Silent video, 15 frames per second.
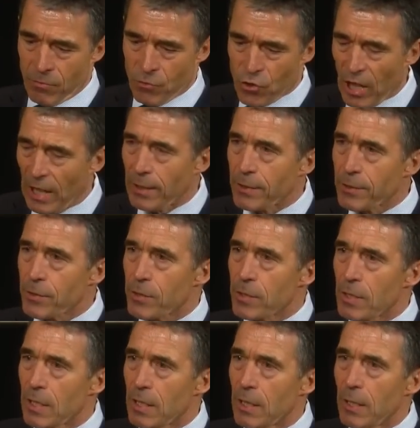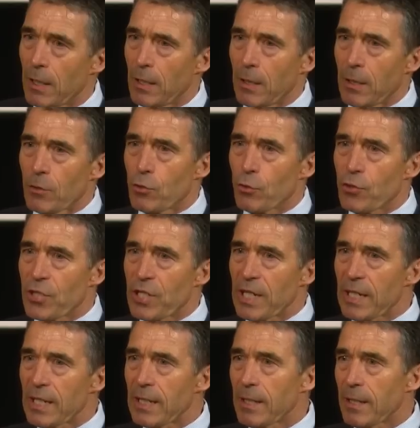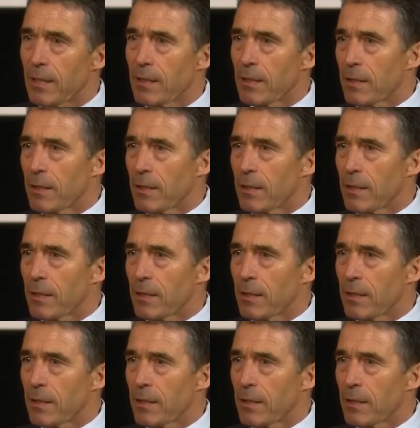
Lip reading: challenge to see